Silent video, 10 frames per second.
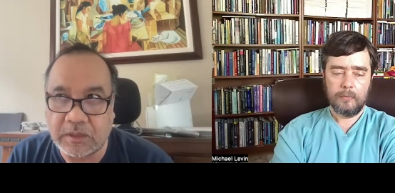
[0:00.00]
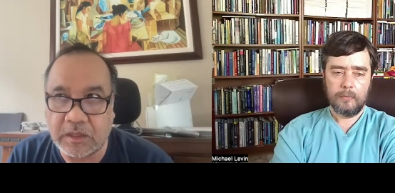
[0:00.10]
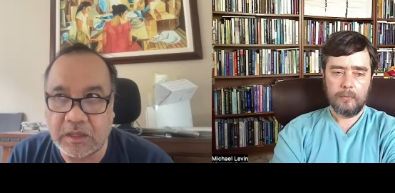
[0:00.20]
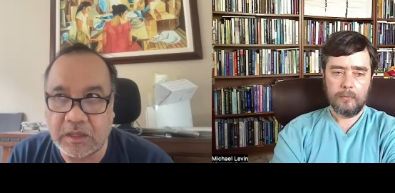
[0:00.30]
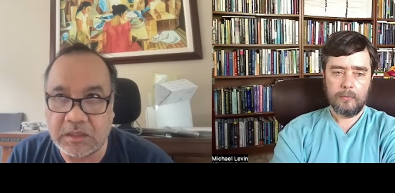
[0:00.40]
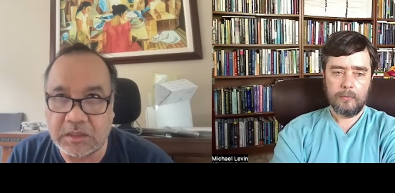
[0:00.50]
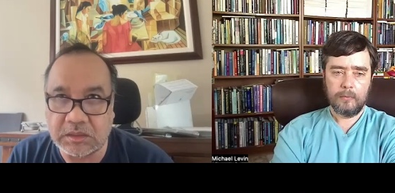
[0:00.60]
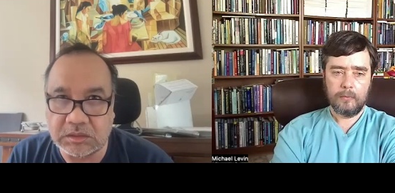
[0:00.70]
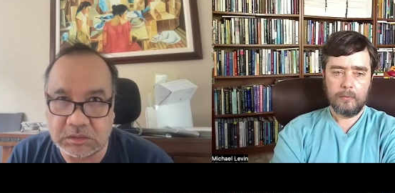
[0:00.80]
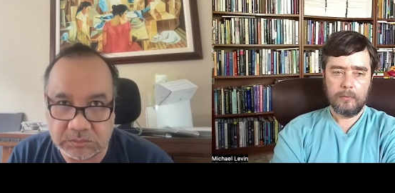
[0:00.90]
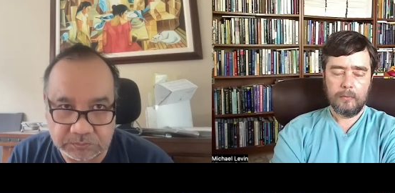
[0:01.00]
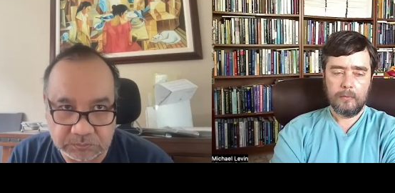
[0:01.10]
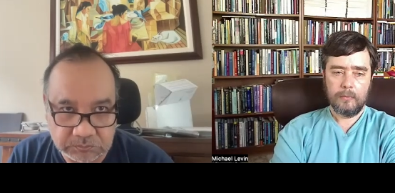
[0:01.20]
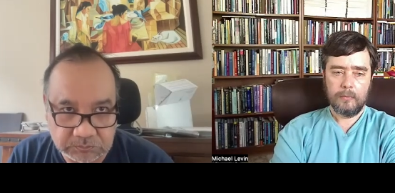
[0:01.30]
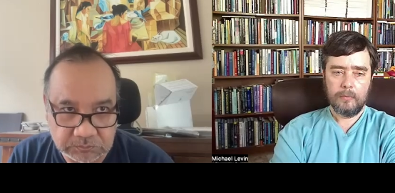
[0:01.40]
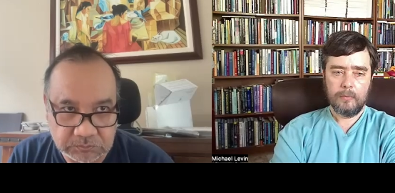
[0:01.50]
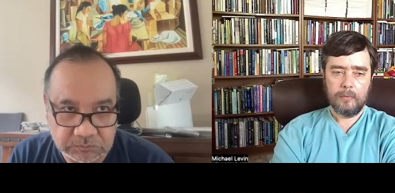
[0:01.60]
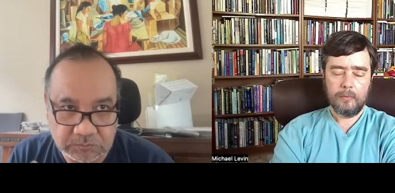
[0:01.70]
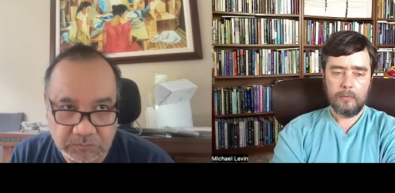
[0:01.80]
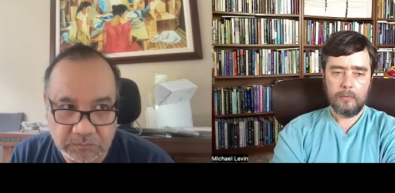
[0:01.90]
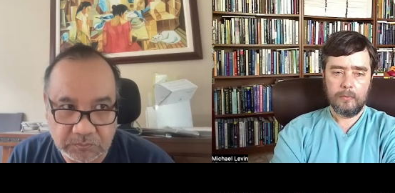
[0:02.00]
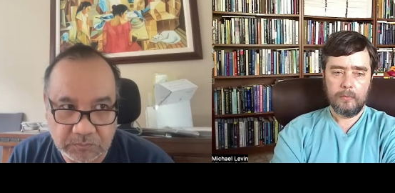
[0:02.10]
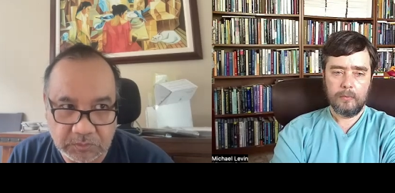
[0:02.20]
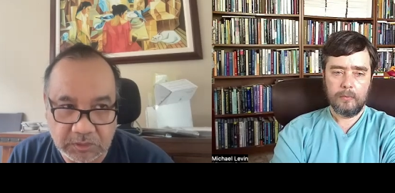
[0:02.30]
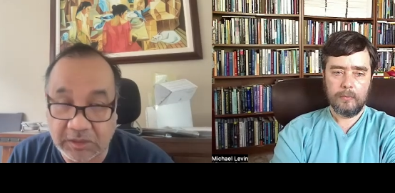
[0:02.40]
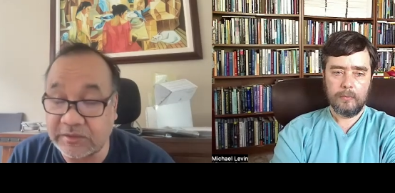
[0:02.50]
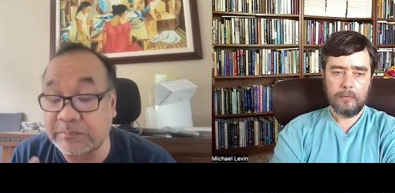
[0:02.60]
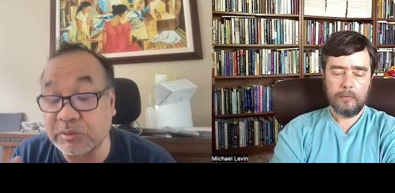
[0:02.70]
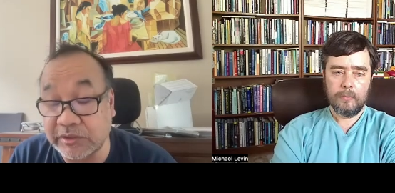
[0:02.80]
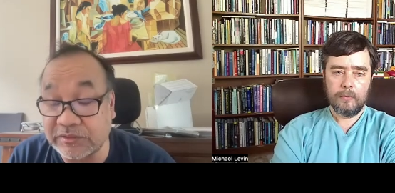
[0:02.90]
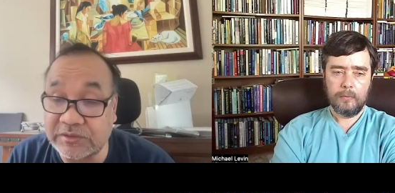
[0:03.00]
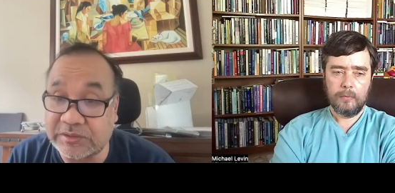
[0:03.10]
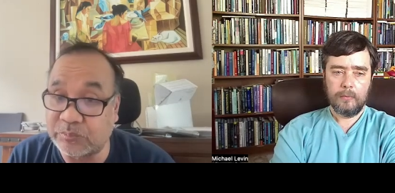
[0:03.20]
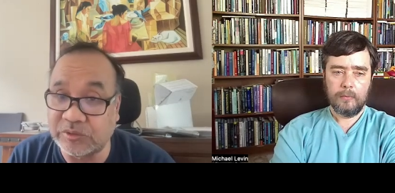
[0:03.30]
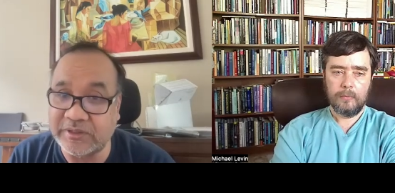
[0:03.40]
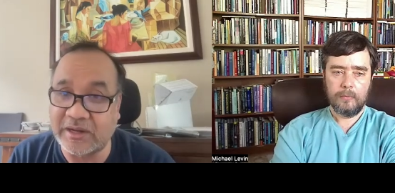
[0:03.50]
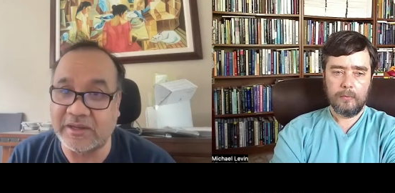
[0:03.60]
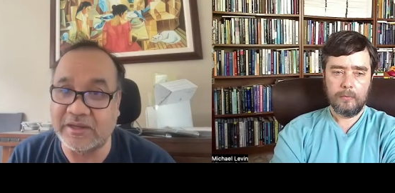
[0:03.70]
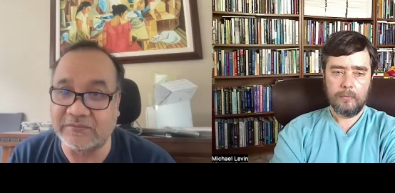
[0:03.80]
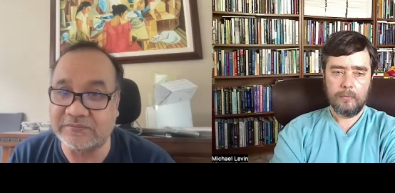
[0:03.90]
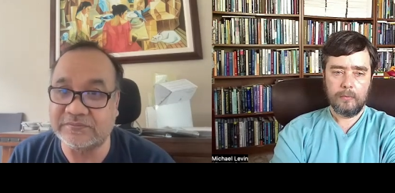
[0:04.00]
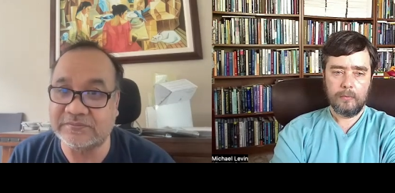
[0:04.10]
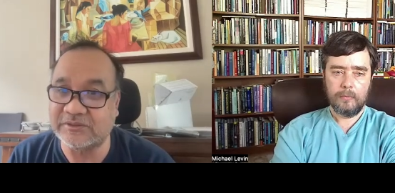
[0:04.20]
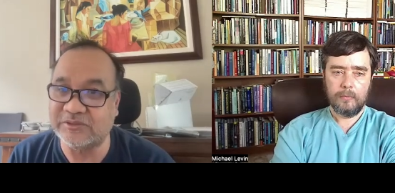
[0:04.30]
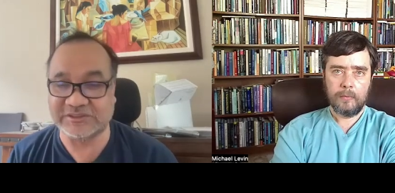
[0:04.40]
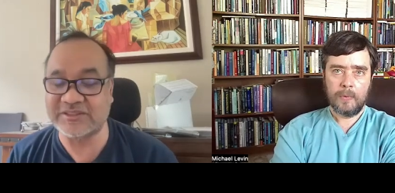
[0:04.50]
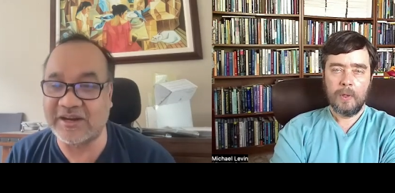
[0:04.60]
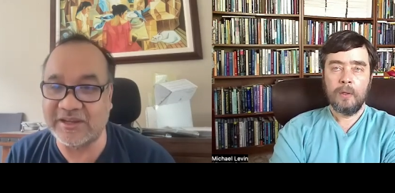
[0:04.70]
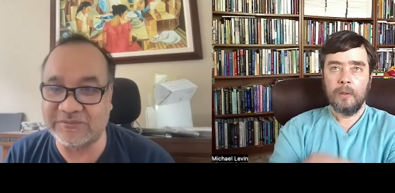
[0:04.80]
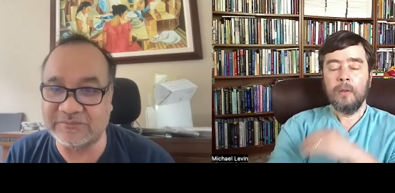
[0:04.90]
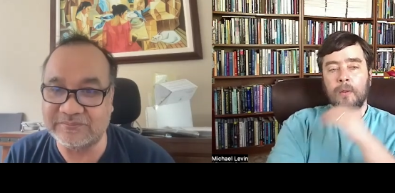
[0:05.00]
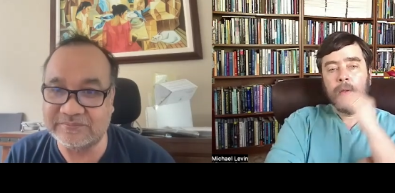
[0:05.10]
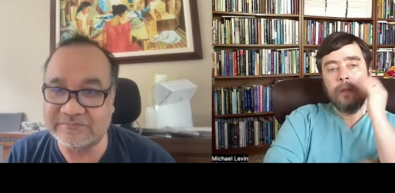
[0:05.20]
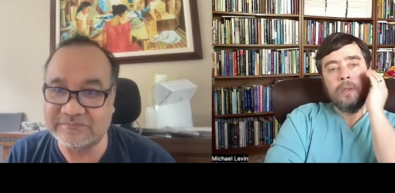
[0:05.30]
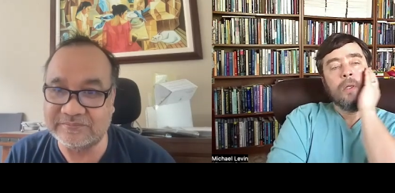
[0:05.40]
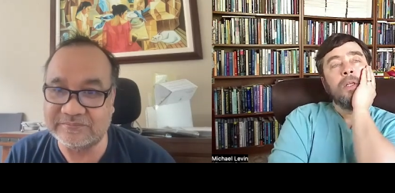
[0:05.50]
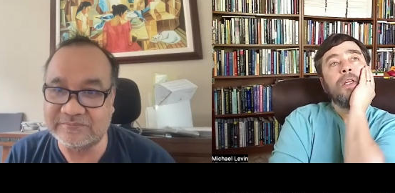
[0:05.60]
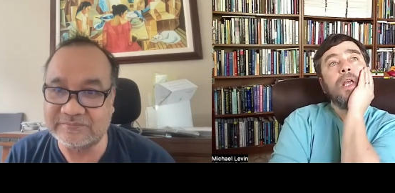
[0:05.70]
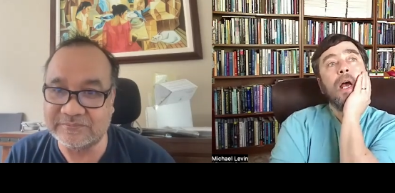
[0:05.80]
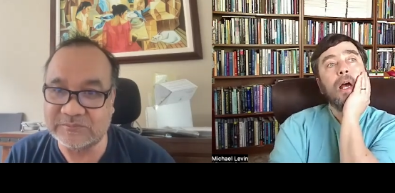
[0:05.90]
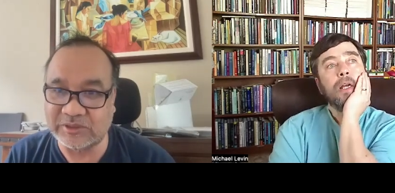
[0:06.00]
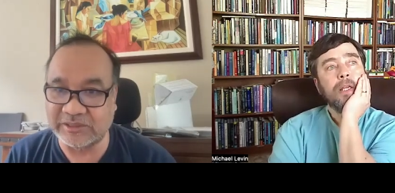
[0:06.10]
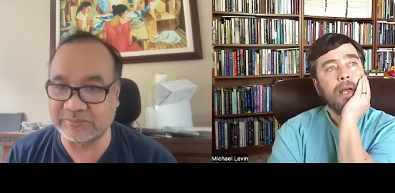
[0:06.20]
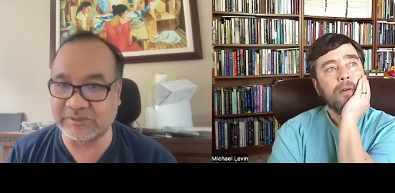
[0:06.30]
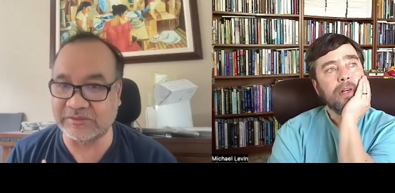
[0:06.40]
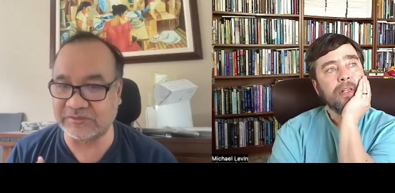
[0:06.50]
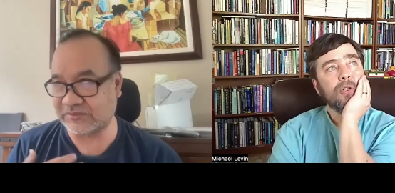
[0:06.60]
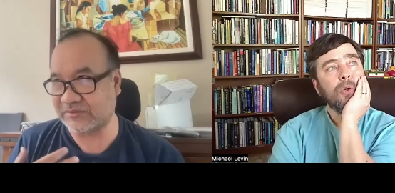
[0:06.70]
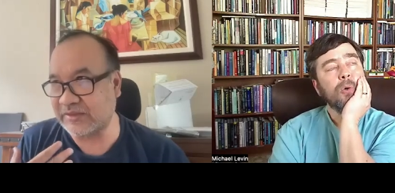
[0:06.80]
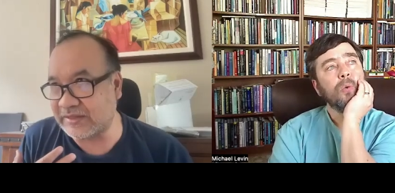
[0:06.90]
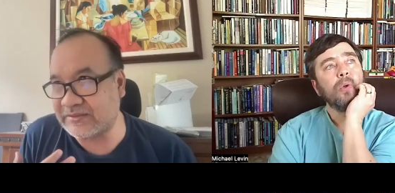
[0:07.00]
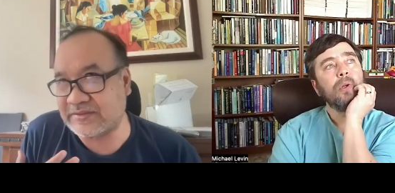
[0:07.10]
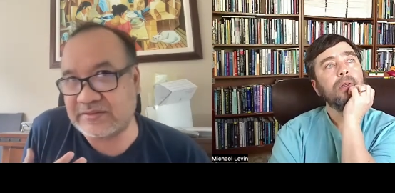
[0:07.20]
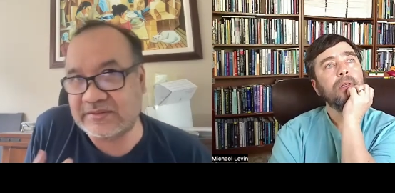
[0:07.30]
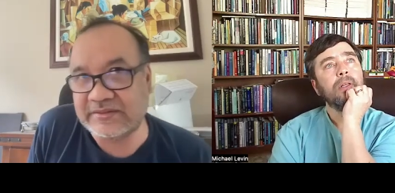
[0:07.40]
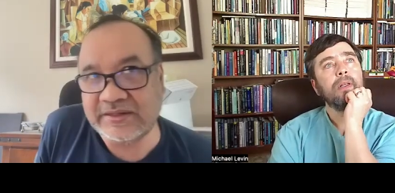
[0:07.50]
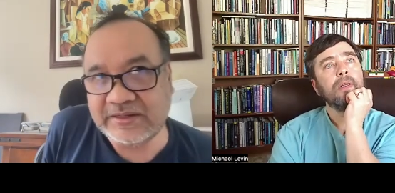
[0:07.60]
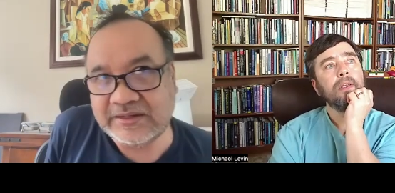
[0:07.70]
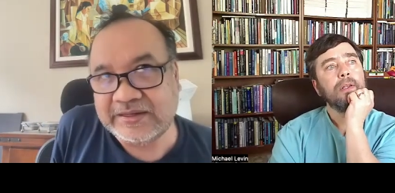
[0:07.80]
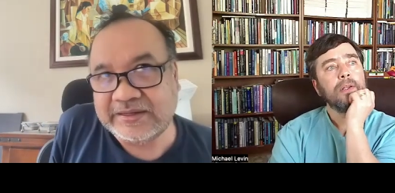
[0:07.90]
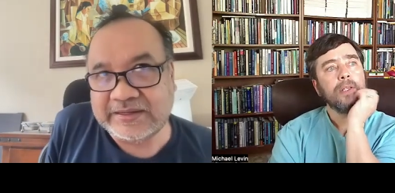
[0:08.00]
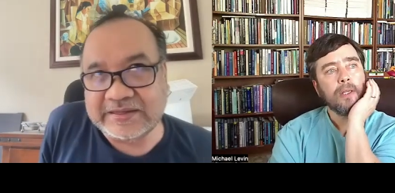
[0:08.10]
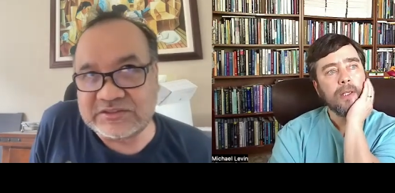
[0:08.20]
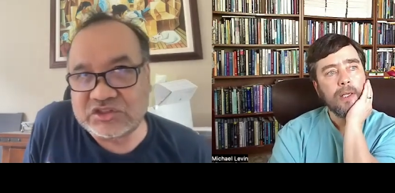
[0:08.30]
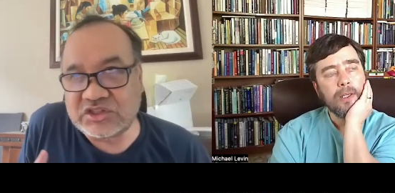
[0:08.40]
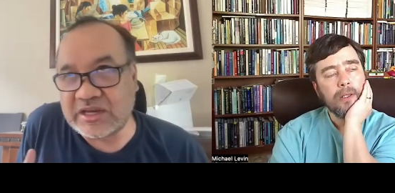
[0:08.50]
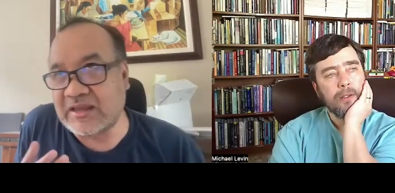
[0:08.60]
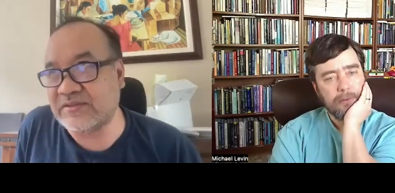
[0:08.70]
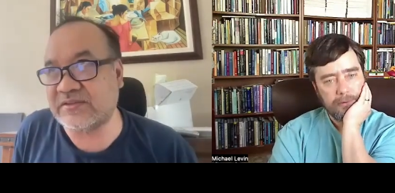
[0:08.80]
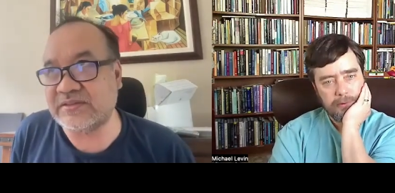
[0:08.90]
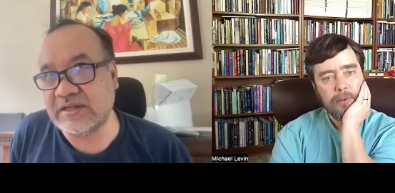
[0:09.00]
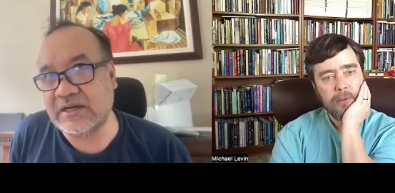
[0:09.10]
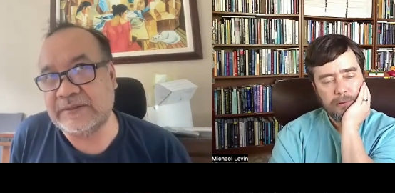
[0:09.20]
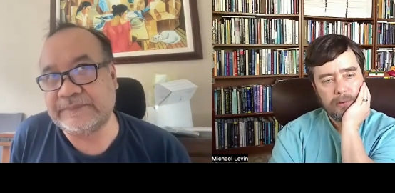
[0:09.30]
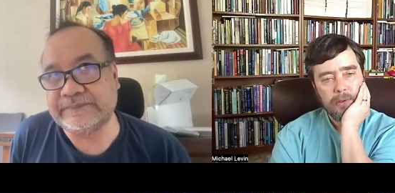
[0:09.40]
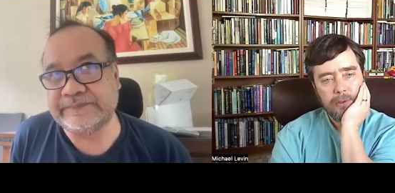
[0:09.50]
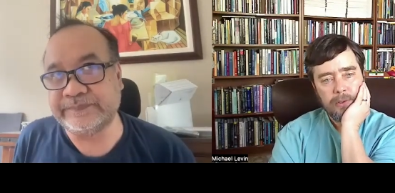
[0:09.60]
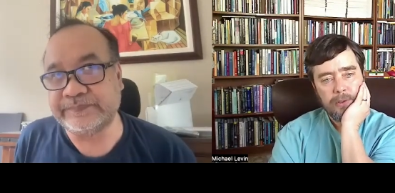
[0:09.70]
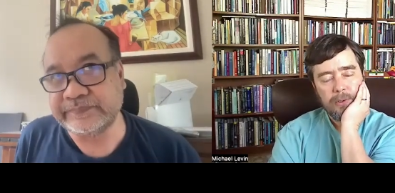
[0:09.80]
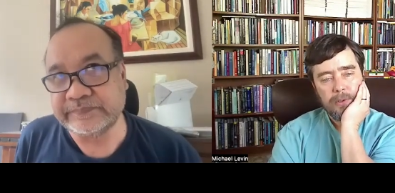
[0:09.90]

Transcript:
Speaker 1: a um, a deep learning system will not have or does not have.
Speaker 2: Yeah, right? yeah, right. It's, so it's,
Speaker 1: it's, it's just um,